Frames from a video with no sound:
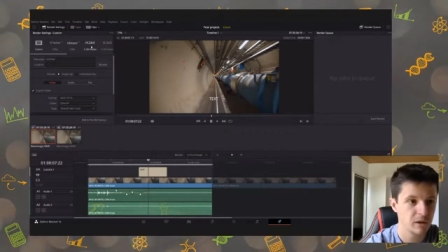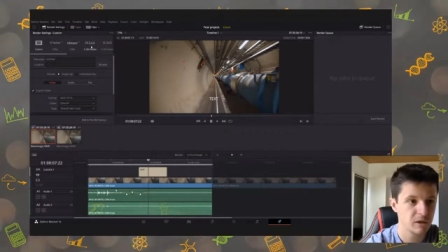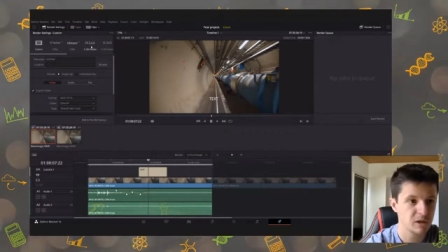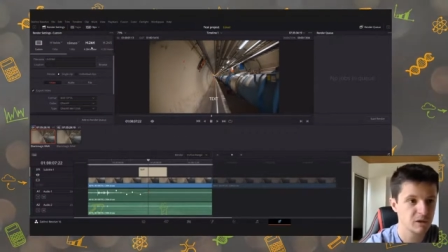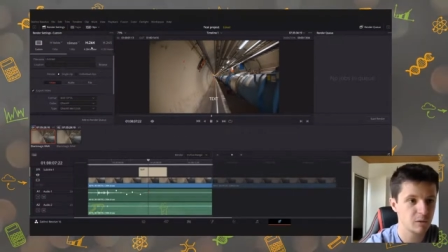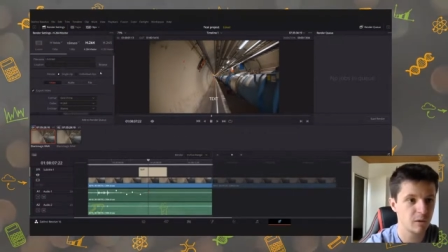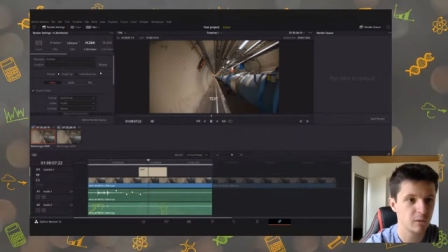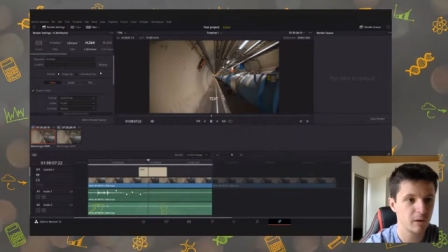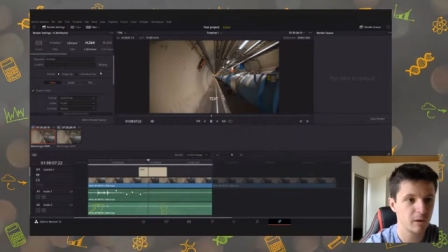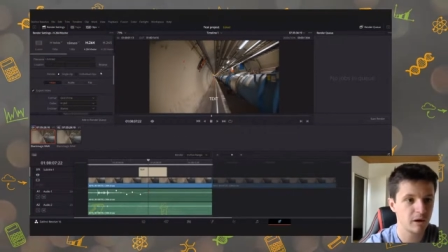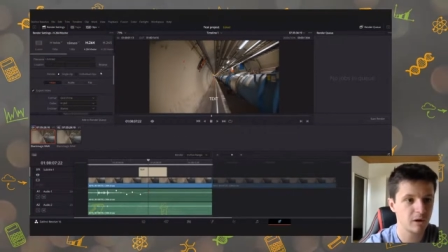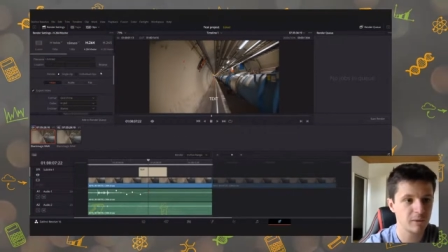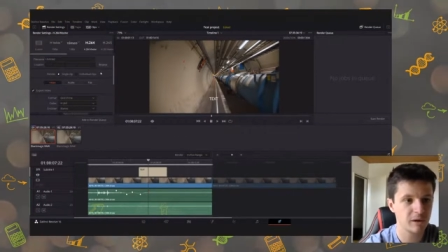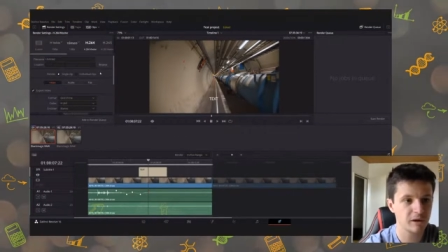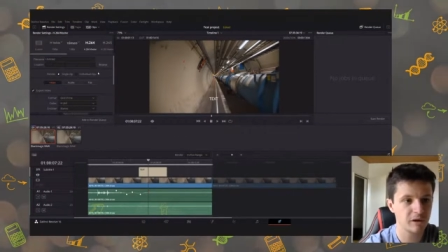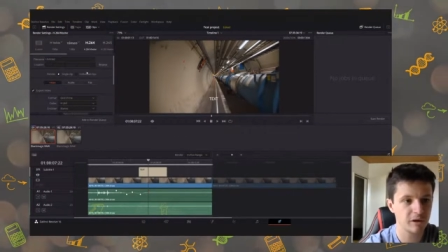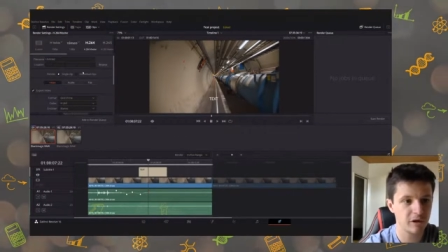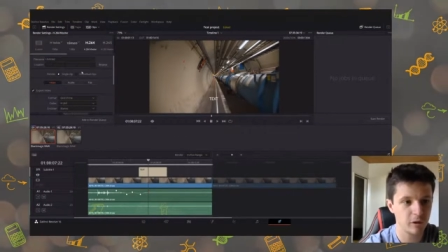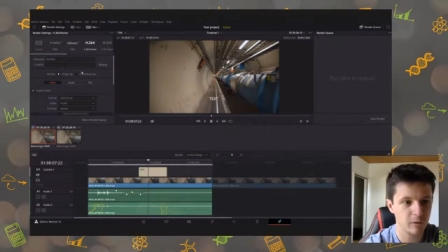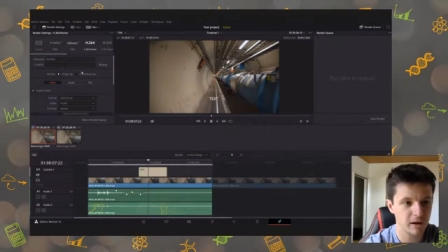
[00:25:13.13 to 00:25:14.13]
So I
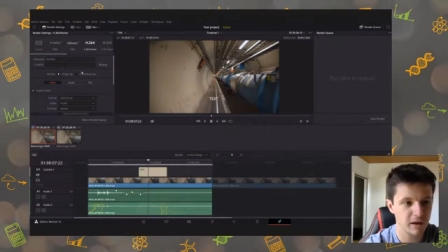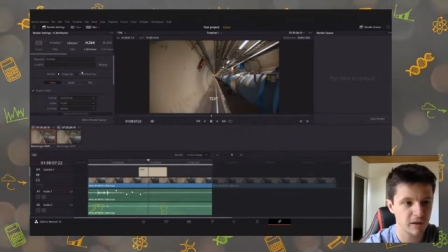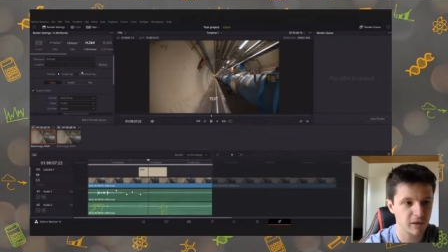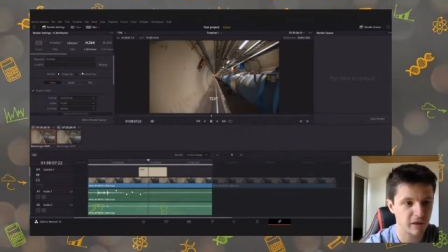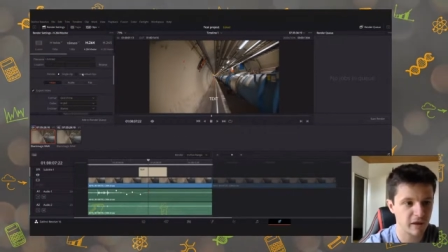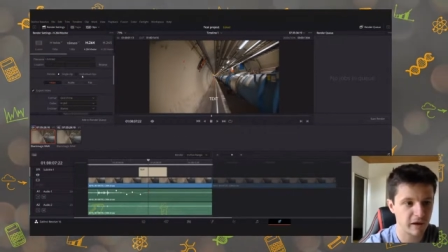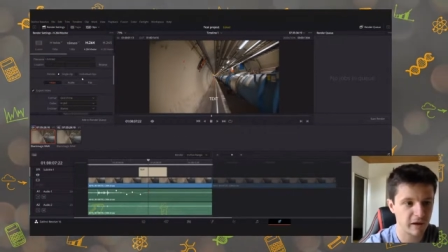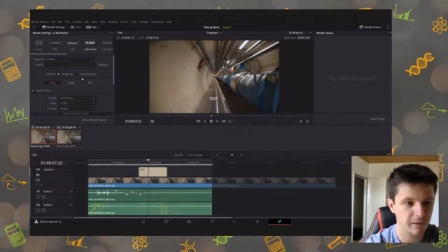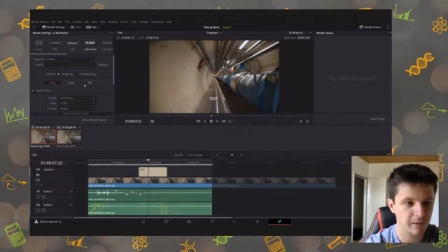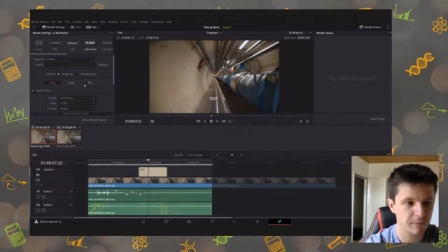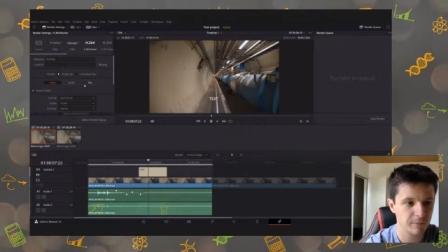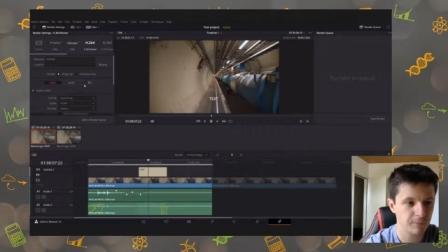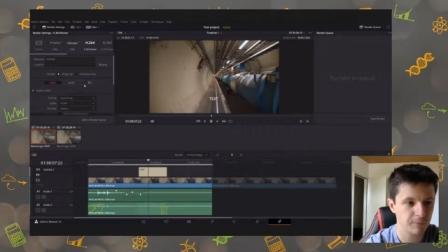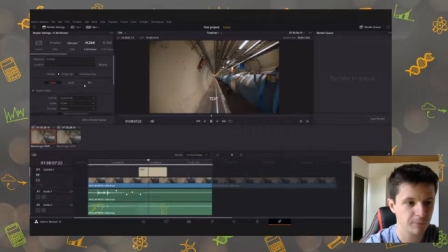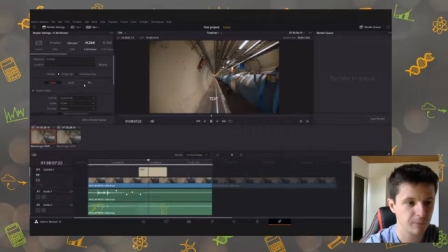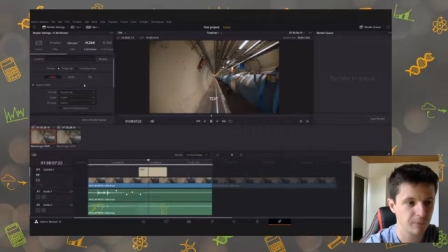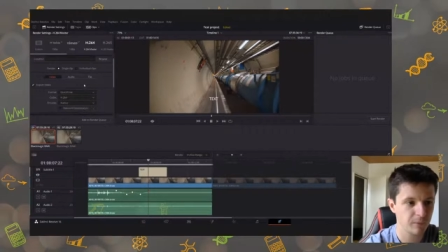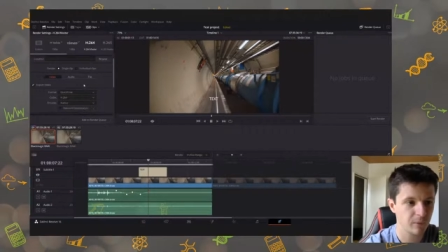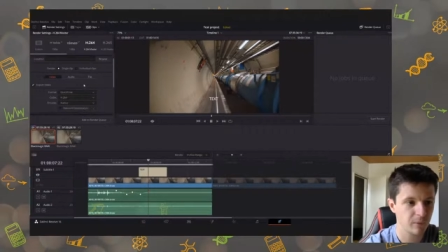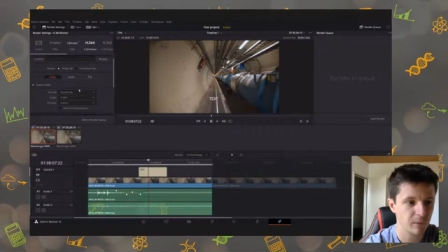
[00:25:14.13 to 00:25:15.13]
recommend going in there
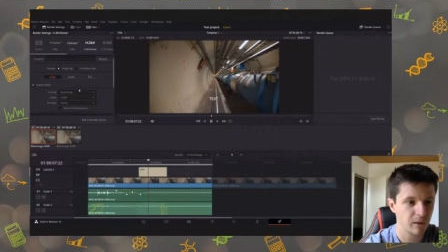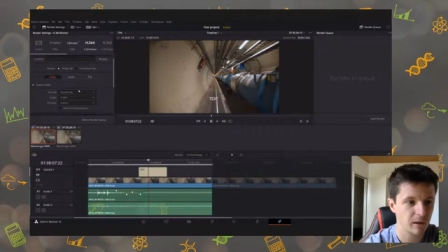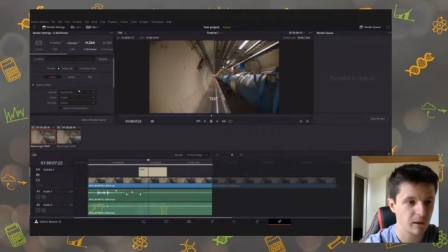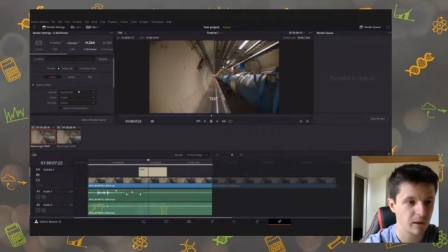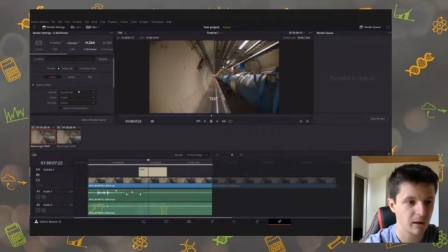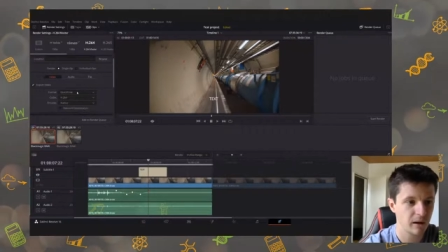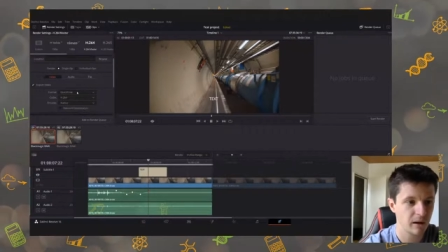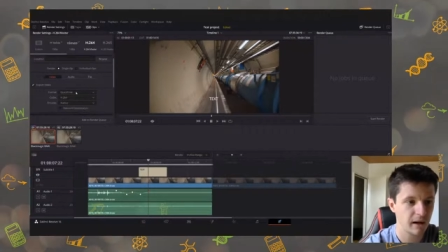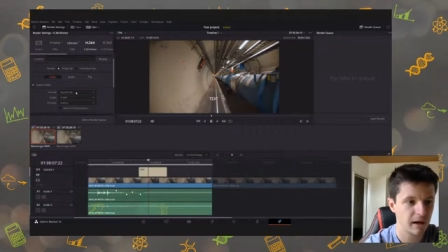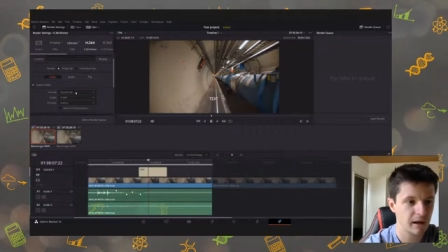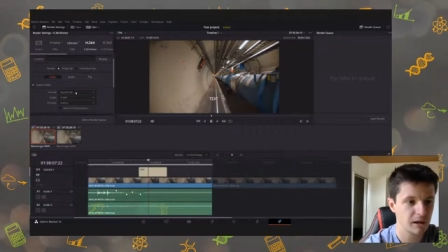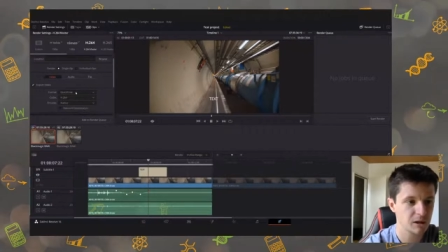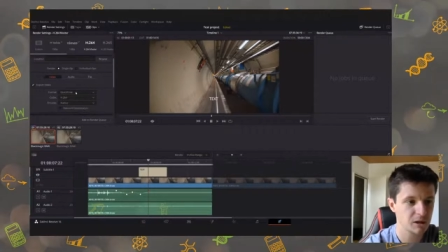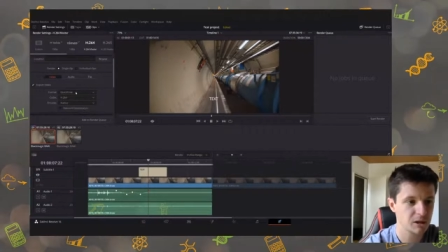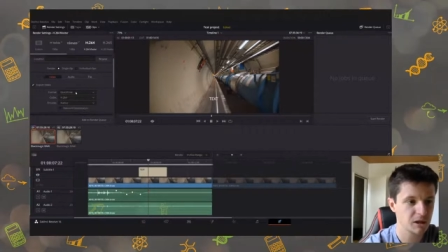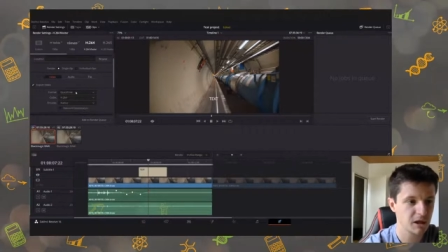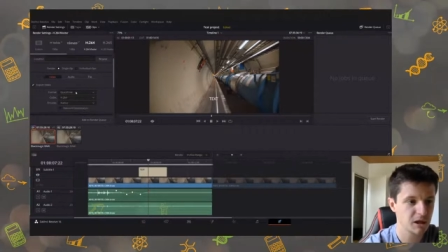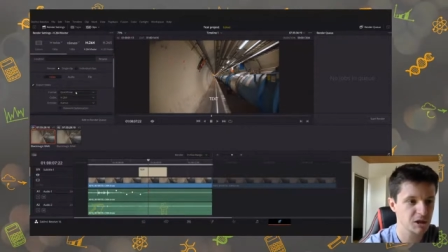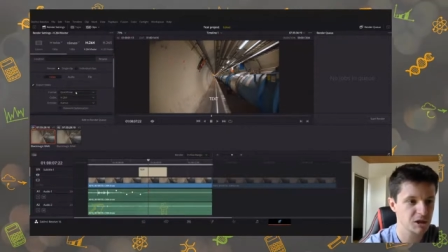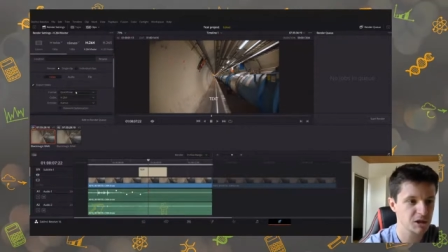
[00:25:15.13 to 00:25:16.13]
and
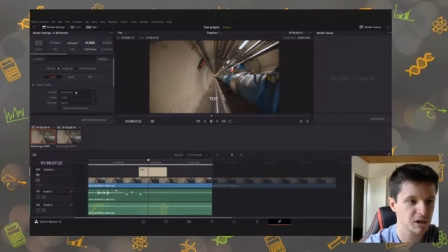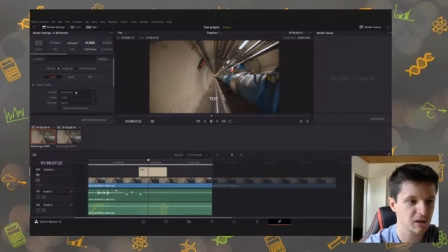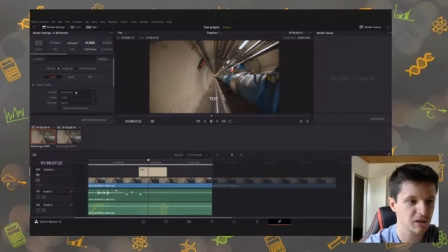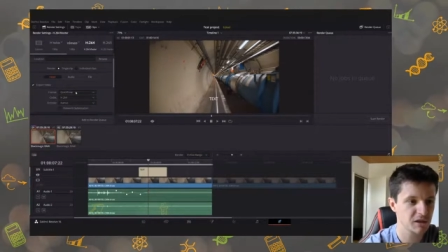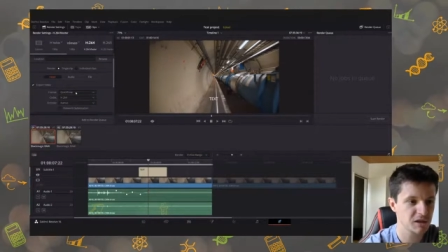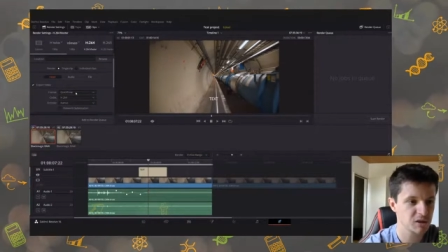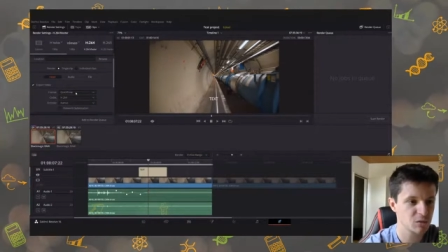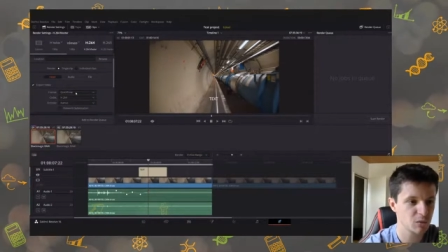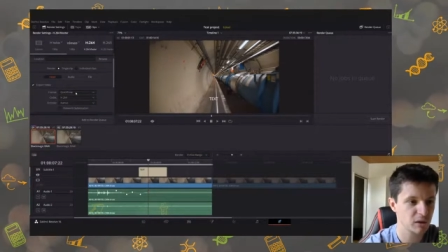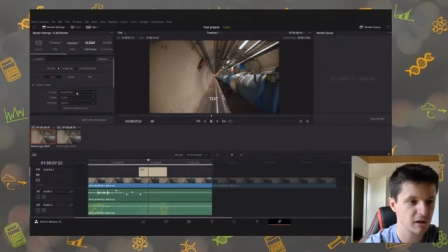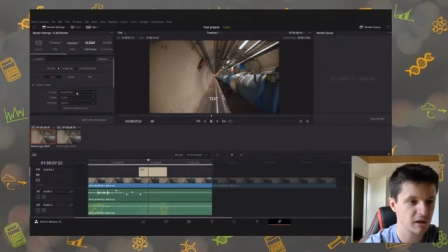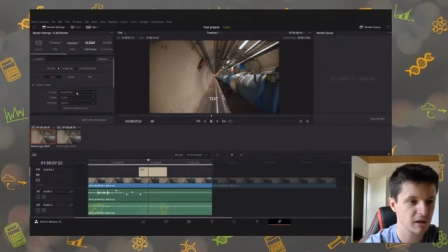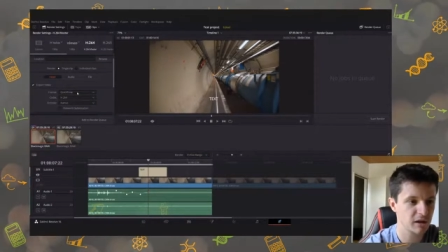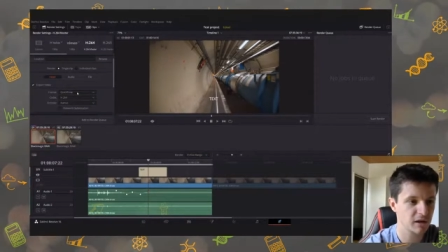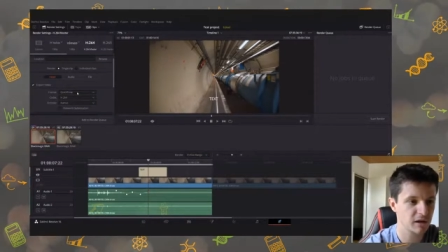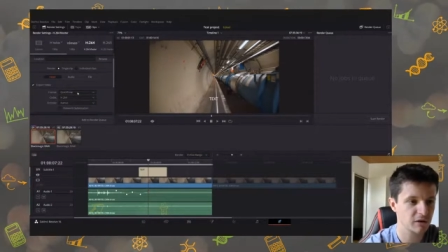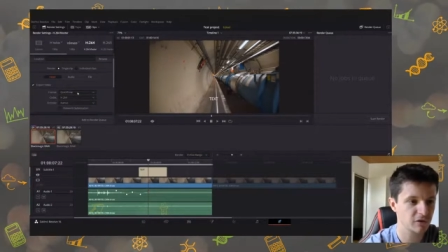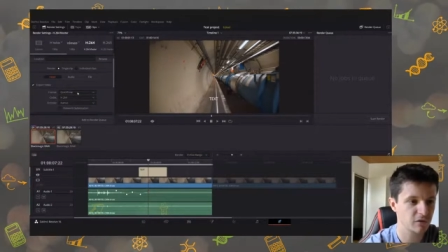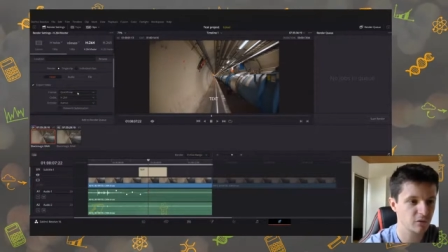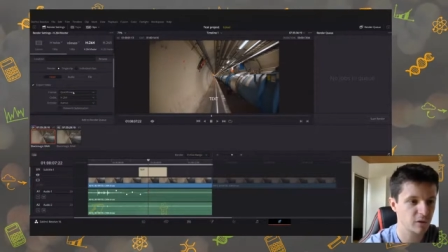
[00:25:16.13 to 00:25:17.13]
changing this one here,